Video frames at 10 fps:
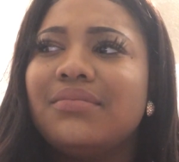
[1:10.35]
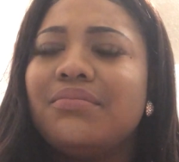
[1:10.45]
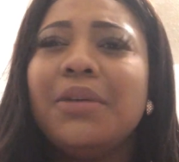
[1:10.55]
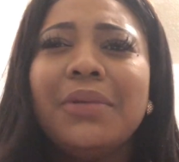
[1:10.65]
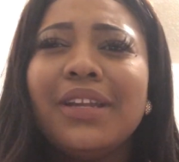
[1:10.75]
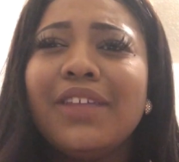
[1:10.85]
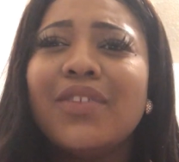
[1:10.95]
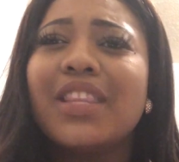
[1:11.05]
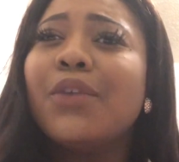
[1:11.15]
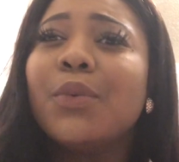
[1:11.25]
people didn't
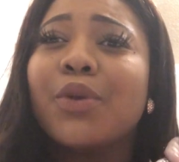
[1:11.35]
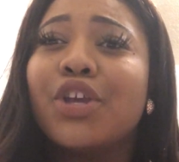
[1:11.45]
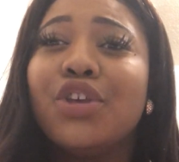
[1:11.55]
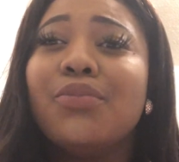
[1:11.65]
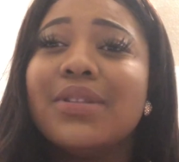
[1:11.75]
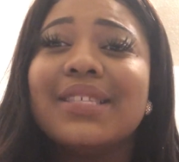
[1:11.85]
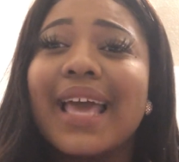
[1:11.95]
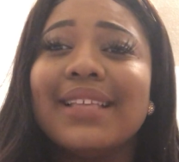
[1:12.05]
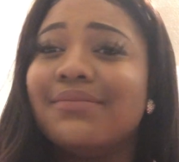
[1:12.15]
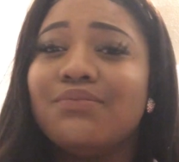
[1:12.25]
even think we were humans
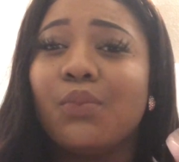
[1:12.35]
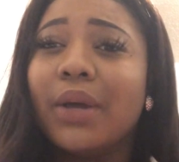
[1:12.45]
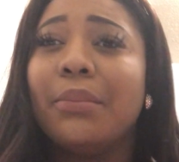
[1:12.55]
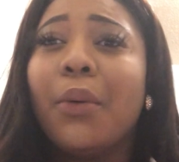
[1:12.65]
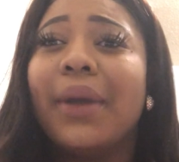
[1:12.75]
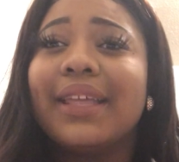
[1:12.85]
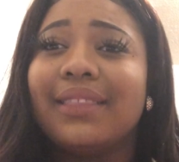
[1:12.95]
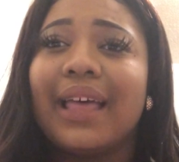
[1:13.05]
at one point.